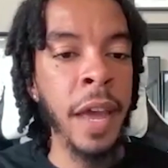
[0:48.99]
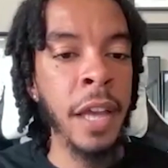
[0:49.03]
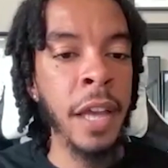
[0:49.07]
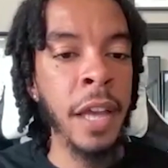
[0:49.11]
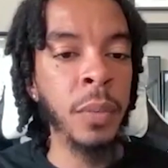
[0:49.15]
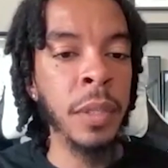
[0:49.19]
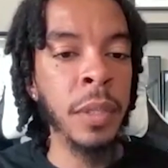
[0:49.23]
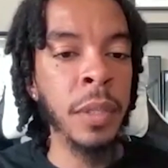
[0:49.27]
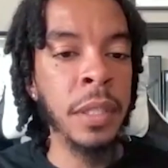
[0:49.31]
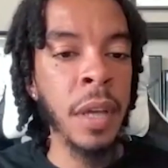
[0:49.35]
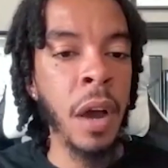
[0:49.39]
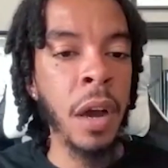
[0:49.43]

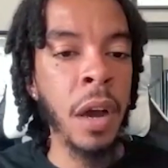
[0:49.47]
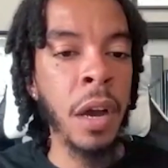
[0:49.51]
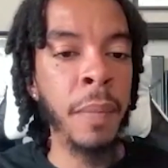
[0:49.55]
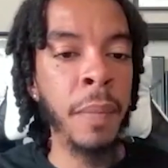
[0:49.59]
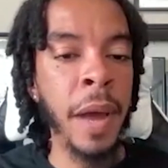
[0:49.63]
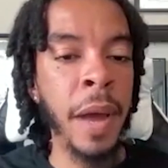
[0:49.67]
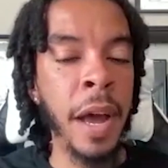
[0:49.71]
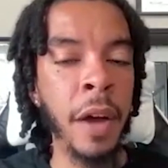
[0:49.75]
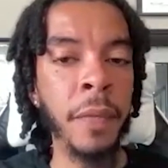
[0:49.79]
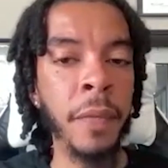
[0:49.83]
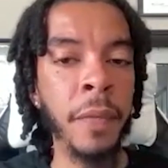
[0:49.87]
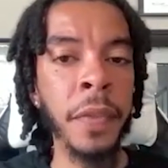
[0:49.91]
as we talk
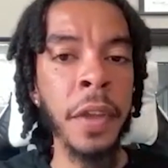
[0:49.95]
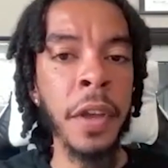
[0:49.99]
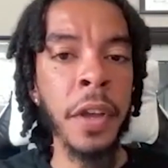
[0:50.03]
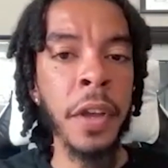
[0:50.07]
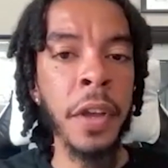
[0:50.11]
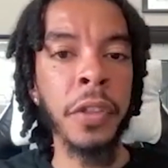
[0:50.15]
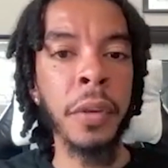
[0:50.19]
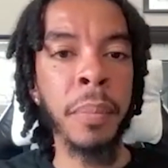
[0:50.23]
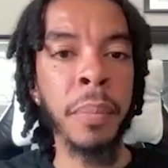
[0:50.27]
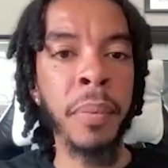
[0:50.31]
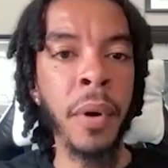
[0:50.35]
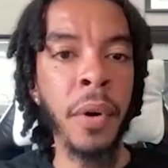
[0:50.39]
about
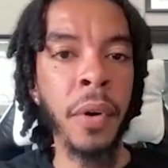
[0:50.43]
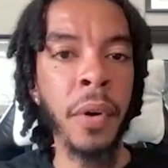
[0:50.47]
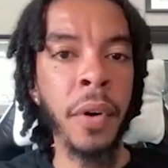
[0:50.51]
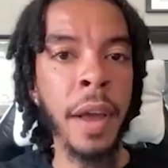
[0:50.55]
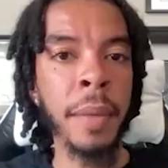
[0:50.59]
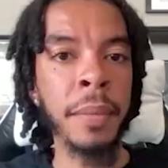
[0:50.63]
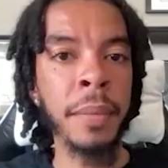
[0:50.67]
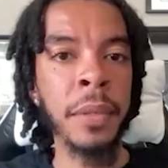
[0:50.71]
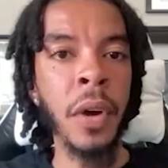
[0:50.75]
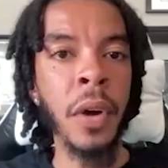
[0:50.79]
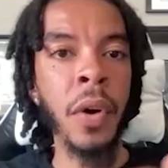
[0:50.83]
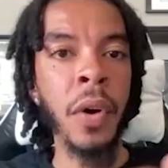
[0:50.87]
the
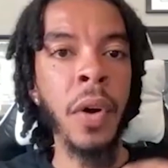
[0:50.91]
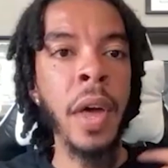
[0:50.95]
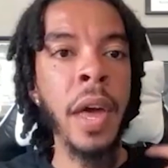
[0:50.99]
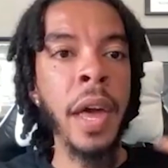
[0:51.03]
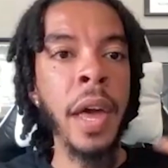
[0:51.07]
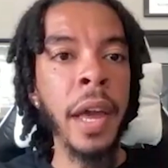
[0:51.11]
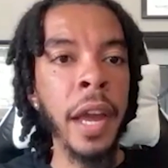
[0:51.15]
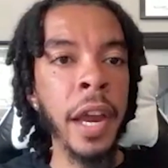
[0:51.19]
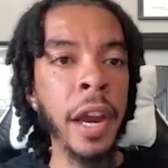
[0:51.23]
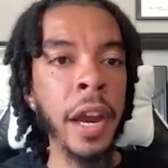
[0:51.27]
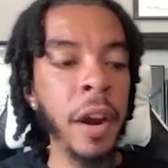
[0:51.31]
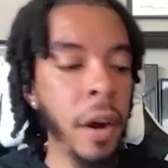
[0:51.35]
program. So
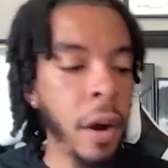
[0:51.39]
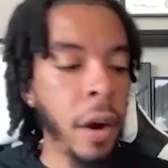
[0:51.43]
here